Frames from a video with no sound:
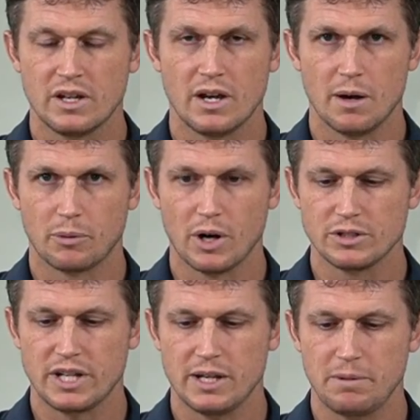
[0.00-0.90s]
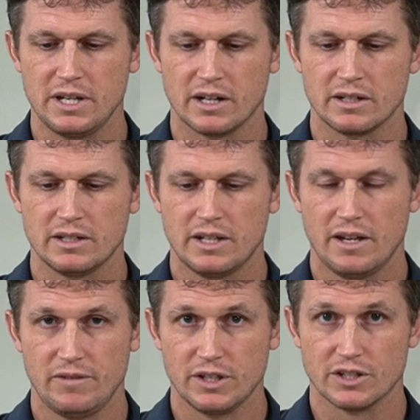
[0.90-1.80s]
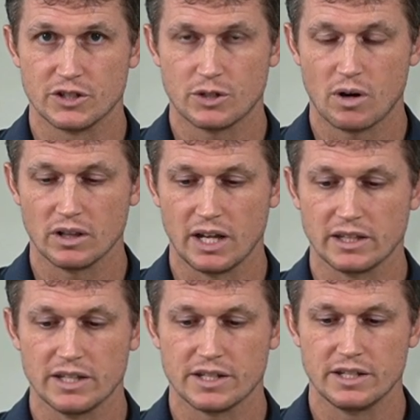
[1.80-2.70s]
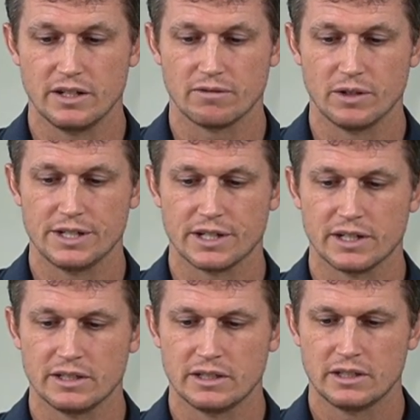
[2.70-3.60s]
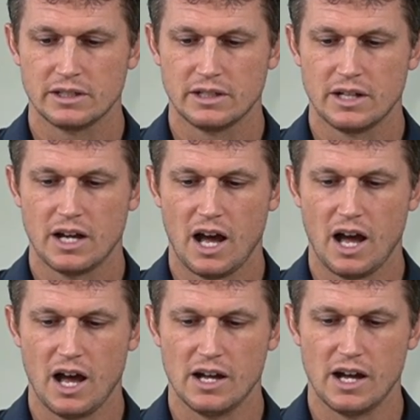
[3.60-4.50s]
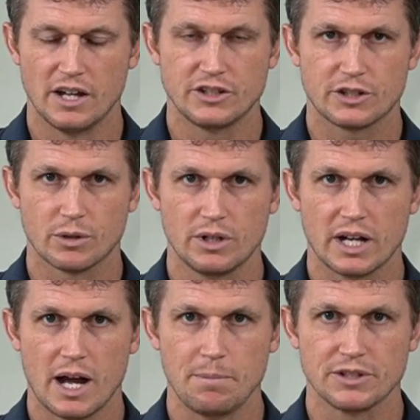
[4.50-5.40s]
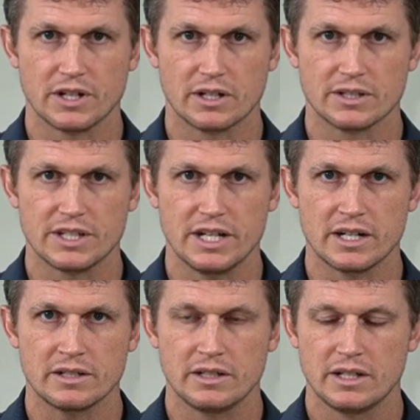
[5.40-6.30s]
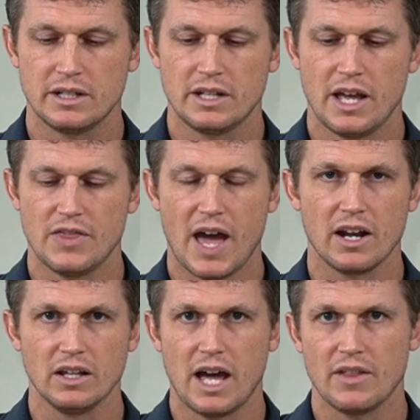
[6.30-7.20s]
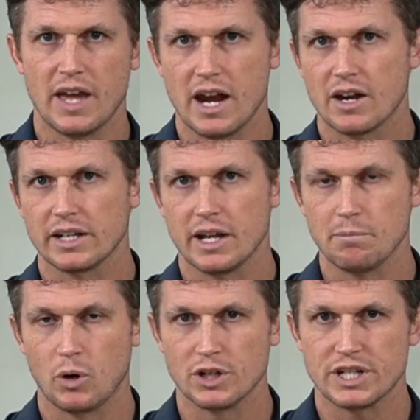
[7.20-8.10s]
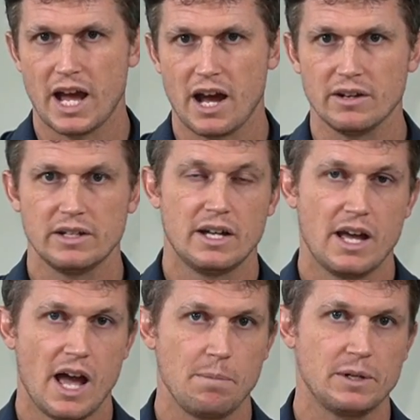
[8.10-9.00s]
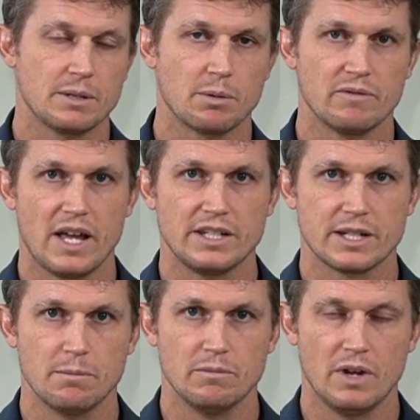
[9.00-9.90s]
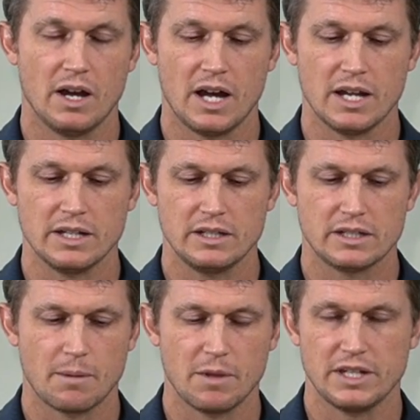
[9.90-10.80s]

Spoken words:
A pro tip here, if you can store it like this in your freezer, unscrew a couple turns here, and that'll allow the air to get pushed out, helping to prevent some of the